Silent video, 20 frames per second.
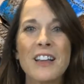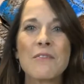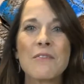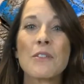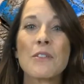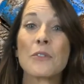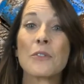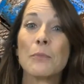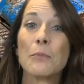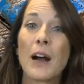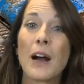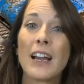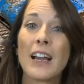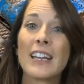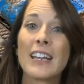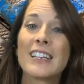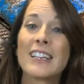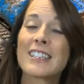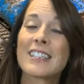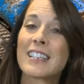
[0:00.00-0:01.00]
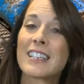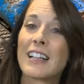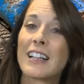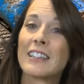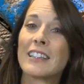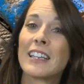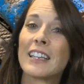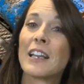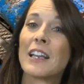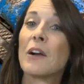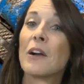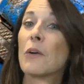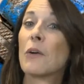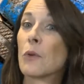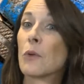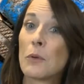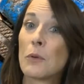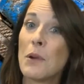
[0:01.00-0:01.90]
Whether buying, selling, or